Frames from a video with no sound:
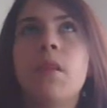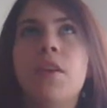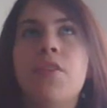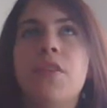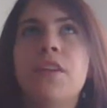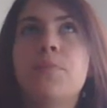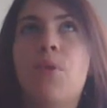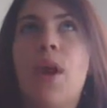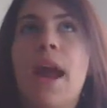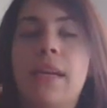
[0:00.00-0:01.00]
in this
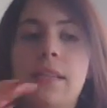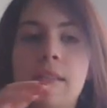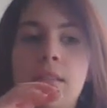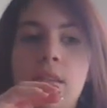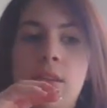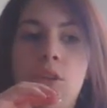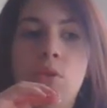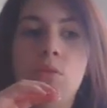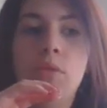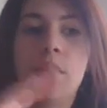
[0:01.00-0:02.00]
practice
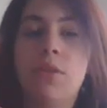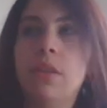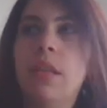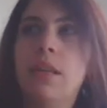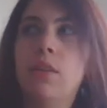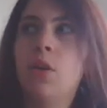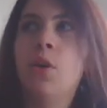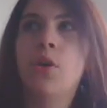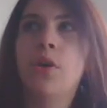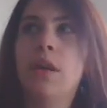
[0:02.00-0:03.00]
you literally
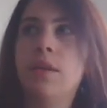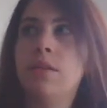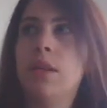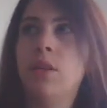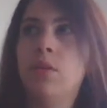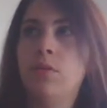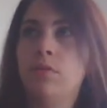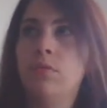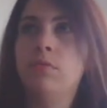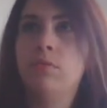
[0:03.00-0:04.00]
learn until
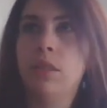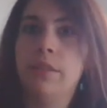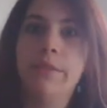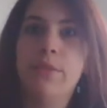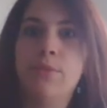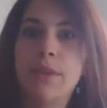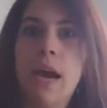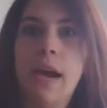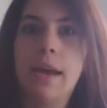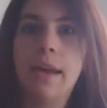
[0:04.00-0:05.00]
until you
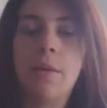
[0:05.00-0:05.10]
die.